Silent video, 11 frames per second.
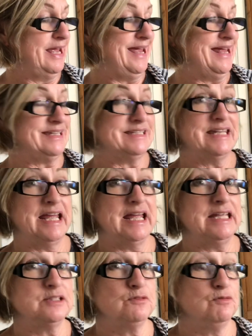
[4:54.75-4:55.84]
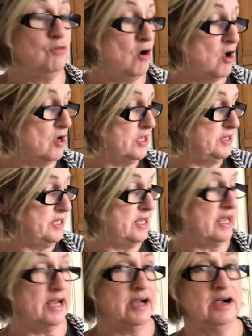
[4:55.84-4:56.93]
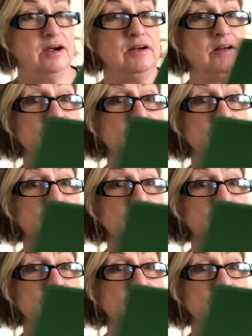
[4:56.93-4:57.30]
It tastes frog in the air.